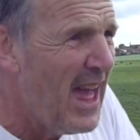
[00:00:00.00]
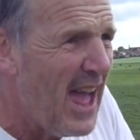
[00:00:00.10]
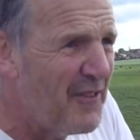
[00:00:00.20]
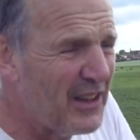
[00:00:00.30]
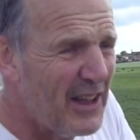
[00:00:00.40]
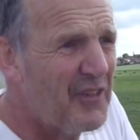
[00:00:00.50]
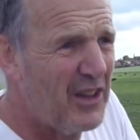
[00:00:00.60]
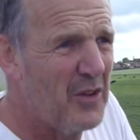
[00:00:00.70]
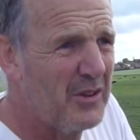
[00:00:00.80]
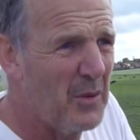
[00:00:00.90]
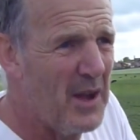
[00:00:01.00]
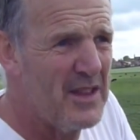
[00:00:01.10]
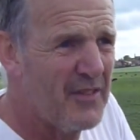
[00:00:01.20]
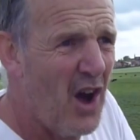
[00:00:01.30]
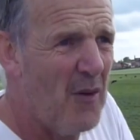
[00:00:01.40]
if you live close to it and
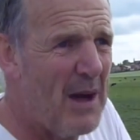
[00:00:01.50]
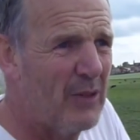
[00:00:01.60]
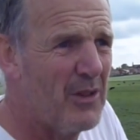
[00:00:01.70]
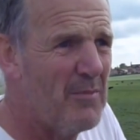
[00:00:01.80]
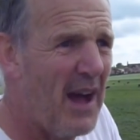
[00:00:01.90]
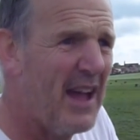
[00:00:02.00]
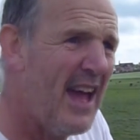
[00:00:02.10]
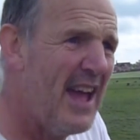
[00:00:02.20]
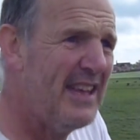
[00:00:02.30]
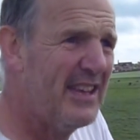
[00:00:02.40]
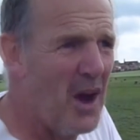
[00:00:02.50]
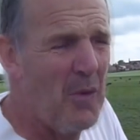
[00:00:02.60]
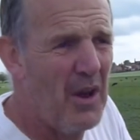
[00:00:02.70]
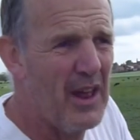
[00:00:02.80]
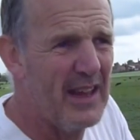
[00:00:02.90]
you've got a mountain bike, hey, go
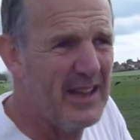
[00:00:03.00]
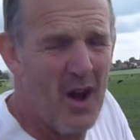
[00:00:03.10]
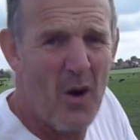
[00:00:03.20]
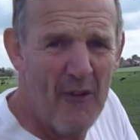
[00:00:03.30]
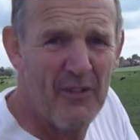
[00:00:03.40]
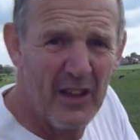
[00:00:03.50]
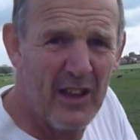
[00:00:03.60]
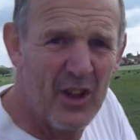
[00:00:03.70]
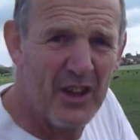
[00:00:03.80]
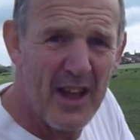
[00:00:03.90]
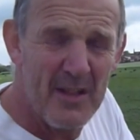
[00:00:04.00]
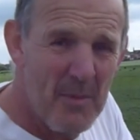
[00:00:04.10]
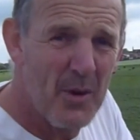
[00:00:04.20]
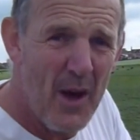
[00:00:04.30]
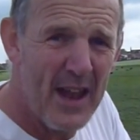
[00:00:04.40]
on it, you know, have a look at it,
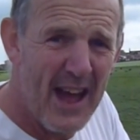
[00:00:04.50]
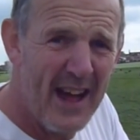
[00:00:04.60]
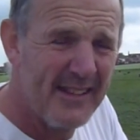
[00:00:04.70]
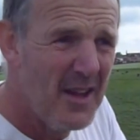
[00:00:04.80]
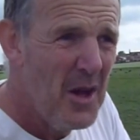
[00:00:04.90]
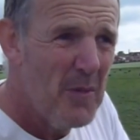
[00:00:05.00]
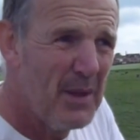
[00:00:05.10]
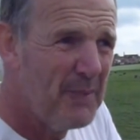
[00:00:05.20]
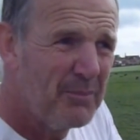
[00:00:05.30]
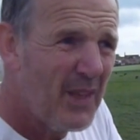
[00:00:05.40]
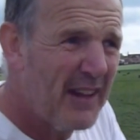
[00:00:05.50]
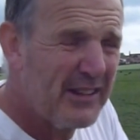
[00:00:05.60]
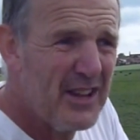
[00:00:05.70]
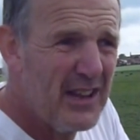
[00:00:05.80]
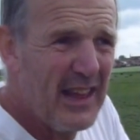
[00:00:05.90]
it's quite nice. But I
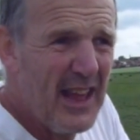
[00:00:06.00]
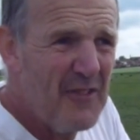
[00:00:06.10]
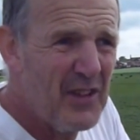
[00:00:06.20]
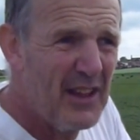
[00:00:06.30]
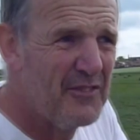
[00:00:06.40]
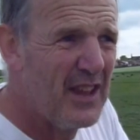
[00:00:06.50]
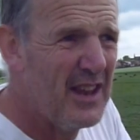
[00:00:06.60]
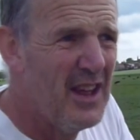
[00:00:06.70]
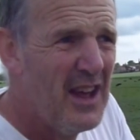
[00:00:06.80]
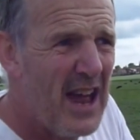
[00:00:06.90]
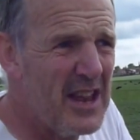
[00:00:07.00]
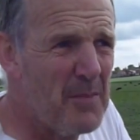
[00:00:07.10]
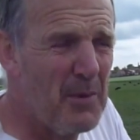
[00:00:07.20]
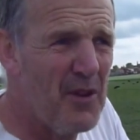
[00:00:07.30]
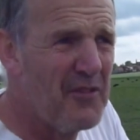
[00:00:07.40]
certainly, if you lived in any of the
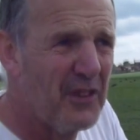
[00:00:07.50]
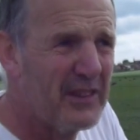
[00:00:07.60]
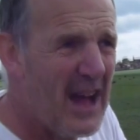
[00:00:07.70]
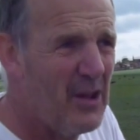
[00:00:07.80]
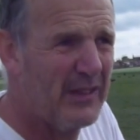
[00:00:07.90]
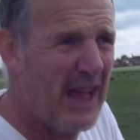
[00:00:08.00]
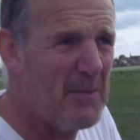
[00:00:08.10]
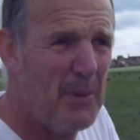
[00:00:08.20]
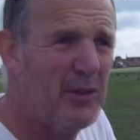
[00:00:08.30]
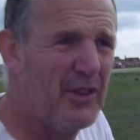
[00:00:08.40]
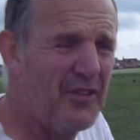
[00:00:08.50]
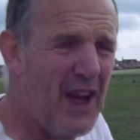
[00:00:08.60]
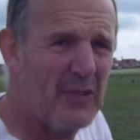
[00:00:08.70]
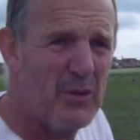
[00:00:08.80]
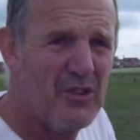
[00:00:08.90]
peripheral towns like
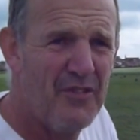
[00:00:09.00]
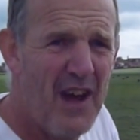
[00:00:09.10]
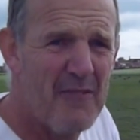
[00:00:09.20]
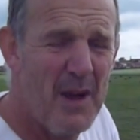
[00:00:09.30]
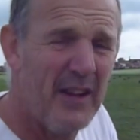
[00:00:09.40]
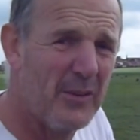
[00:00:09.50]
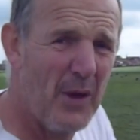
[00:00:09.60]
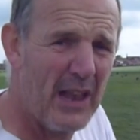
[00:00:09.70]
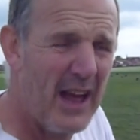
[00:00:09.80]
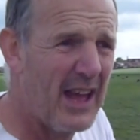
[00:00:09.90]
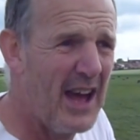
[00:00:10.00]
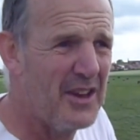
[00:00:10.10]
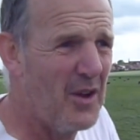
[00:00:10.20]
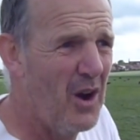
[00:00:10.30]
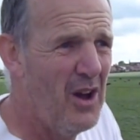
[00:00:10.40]
Pontefract, which are five miles away, like I
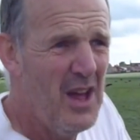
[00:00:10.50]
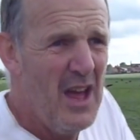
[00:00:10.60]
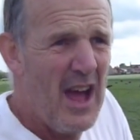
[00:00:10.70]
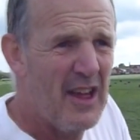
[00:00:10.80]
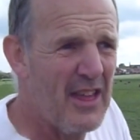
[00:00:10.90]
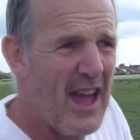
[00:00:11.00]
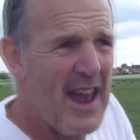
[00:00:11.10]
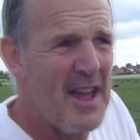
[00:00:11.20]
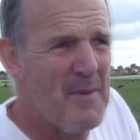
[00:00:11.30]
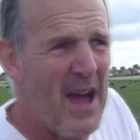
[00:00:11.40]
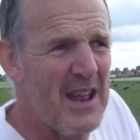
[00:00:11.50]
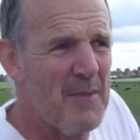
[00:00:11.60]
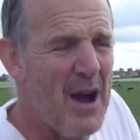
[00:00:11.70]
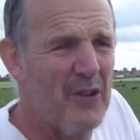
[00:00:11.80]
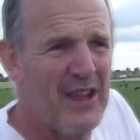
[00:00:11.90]
do, or I think any, any
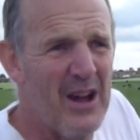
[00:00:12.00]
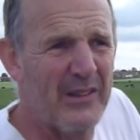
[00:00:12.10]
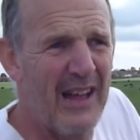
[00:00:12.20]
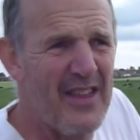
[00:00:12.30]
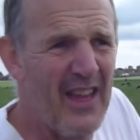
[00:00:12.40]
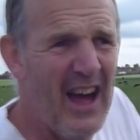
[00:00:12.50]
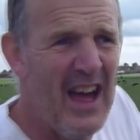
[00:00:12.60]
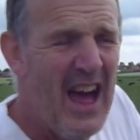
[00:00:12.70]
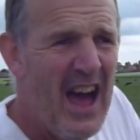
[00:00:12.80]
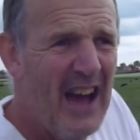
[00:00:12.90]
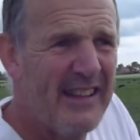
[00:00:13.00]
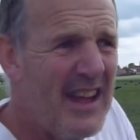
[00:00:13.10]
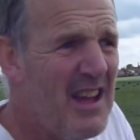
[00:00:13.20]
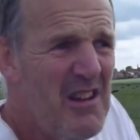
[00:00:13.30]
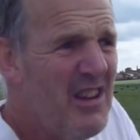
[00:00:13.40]
amount of towns like that, I
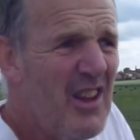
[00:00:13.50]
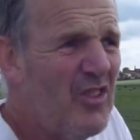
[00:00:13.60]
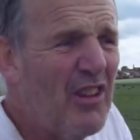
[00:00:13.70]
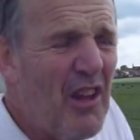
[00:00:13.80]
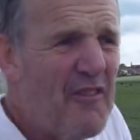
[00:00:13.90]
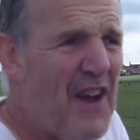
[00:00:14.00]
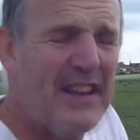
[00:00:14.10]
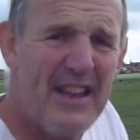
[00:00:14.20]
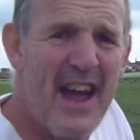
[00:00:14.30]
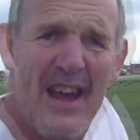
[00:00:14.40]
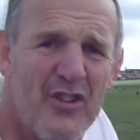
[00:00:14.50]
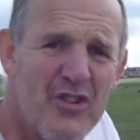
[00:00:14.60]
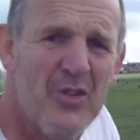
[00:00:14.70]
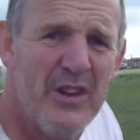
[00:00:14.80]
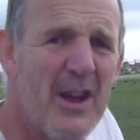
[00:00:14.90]
say, just find a
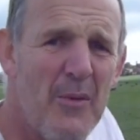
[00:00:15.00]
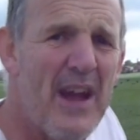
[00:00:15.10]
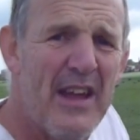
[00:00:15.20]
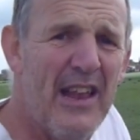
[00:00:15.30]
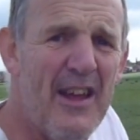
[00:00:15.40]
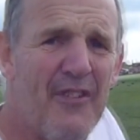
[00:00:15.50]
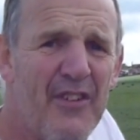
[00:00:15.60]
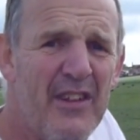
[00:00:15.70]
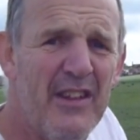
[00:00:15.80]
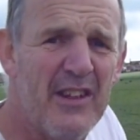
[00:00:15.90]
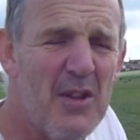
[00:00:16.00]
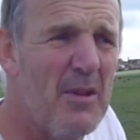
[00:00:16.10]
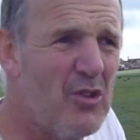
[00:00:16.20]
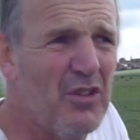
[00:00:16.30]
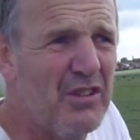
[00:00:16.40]
nice near where you live. It's going to be
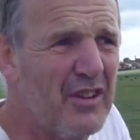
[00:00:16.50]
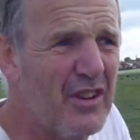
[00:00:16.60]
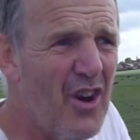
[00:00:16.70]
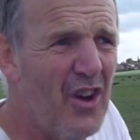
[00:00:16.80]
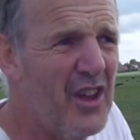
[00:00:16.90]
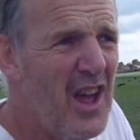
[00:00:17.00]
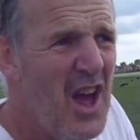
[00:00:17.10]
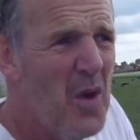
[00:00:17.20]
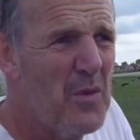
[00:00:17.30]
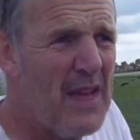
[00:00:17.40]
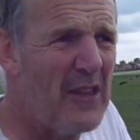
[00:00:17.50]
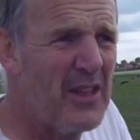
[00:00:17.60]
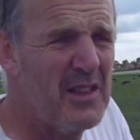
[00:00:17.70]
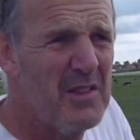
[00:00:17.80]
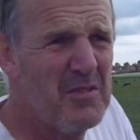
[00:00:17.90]
just as good without
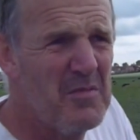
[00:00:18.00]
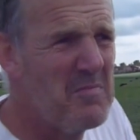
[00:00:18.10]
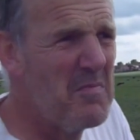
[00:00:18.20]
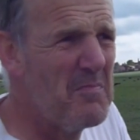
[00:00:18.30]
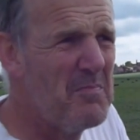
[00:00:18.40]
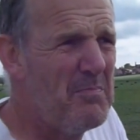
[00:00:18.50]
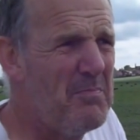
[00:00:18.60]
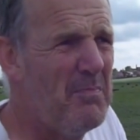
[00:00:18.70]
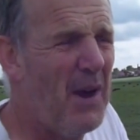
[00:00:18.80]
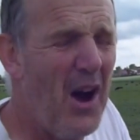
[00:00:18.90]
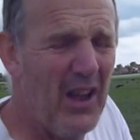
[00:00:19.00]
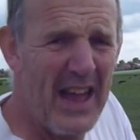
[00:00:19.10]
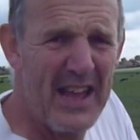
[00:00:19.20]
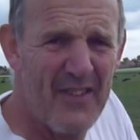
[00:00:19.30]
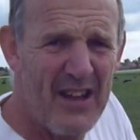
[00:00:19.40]
the ball
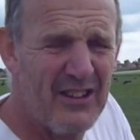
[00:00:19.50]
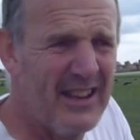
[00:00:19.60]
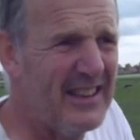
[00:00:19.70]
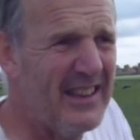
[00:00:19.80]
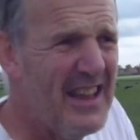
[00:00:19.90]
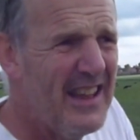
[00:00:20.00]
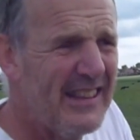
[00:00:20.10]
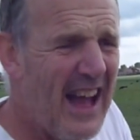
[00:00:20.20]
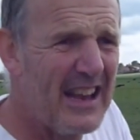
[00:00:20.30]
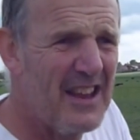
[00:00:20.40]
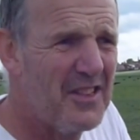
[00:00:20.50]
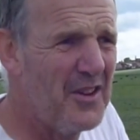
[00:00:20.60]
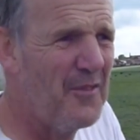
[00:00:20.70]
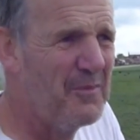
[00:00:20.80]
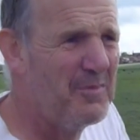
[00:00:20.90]
of actually cycling
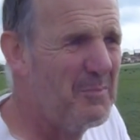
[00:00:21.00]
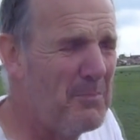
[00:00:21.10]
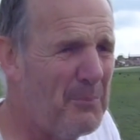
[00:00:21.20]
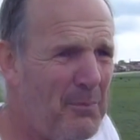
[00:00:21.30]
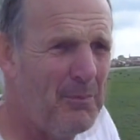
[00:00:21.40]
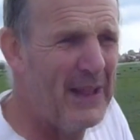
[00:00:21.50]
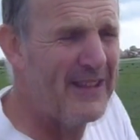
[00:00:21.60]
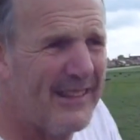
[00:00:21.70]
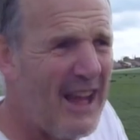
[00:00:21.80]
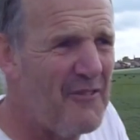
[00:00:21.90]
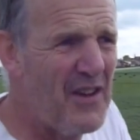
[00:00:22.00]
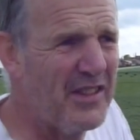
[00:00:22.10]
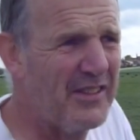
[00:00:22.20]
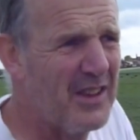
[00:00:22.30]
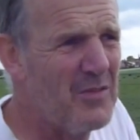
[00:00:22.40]
through places like
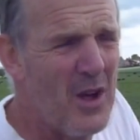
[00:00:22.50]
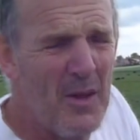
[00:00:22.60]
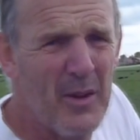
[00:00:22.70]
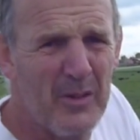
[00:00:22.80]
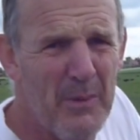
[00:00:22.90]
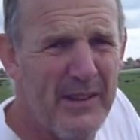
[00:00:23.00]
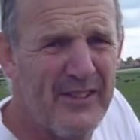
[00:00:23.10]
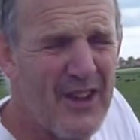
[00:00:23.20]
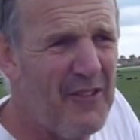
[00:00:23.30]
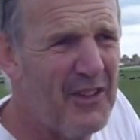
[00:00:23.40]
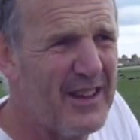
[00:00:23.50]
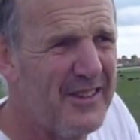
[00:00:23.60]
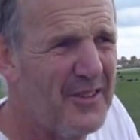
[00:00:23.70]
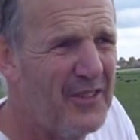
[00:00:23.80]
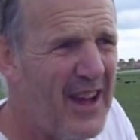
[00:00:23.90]
Featherstone amongst busy traffic and
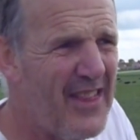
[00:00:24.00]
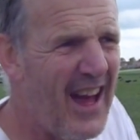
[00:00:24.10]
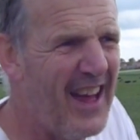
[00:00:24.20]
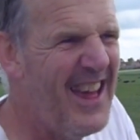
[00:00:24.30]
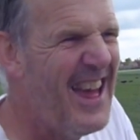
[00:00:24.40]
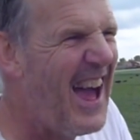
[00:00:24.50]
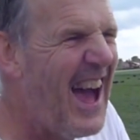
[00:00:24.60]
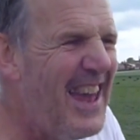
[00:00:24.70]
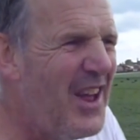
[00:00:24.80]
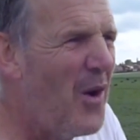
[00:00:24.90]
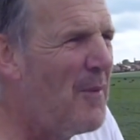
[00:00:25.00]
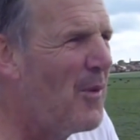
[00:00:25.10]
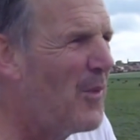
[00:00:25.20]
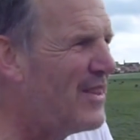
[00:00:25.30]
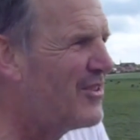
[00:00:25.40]
stuff like that. I know I'm a
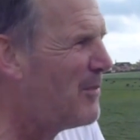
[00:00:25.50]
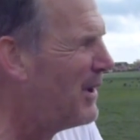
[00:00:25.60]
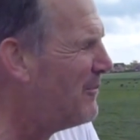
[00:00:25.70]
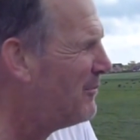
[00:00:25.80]
whinger, but